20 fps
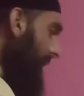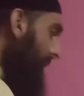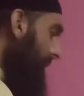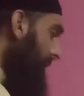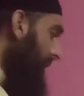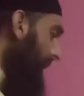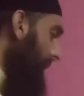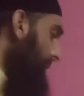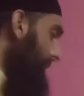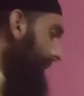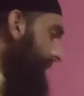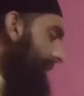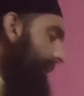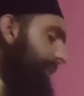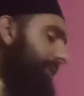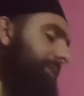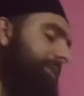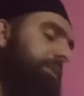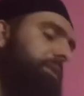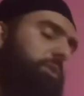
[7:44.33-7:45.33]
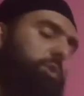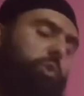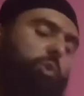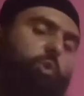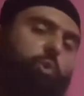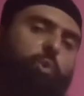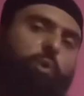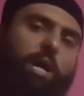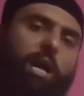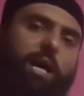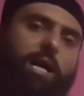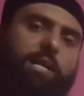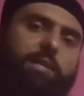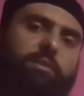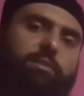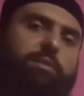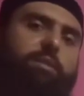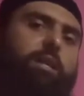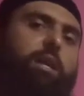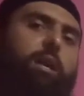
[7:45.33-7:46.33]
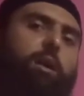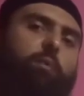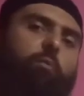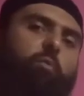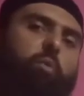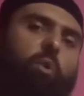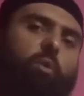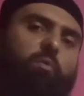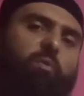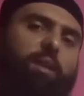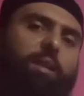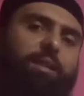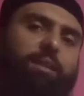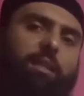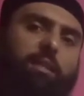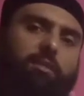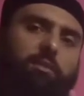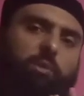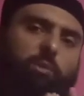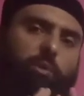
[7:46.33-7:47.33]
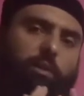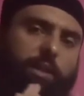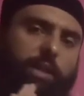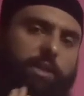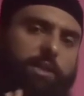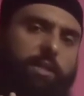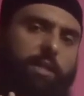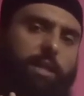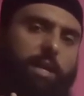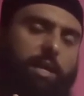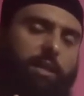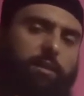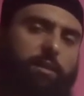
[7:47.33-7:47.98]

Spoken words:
5 methods do not fulfill these 2 criteria.